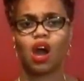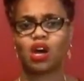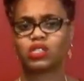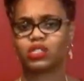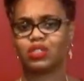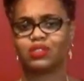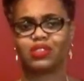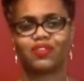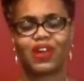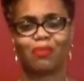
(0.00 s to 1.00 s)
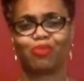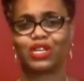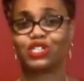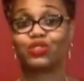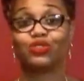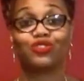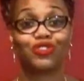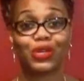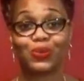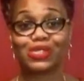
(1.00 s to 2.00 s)
All stones are vibrational
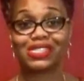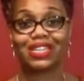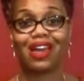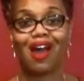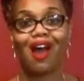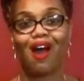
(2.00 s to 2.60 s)
frequency.